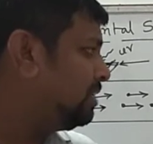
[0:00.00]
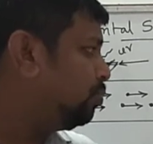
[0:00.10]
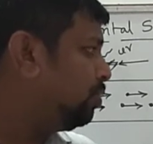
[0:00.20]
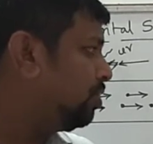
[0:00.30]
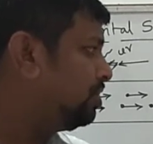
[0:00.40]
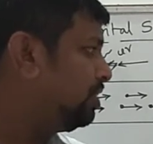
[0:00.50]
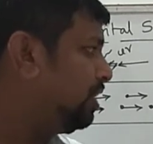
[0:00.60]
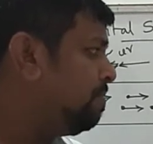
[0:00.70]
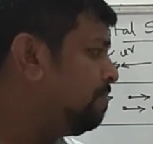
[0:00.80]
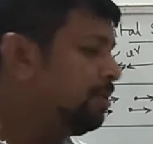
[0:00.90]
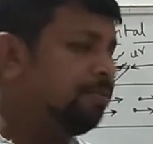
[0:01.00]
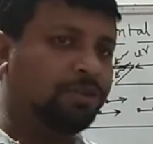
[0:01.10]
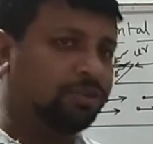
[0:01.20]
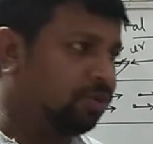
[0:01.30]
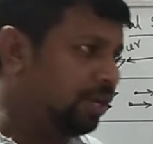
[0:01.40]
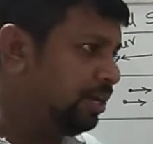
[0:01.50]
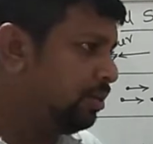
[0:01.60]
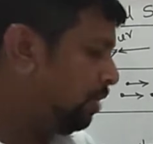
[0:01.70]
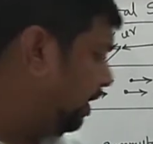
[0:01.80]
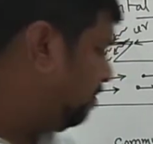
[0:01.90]
we consider photocurrent.
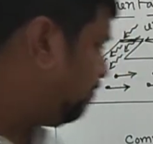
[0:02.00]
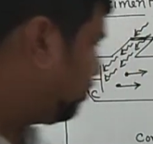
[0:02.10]
Okay?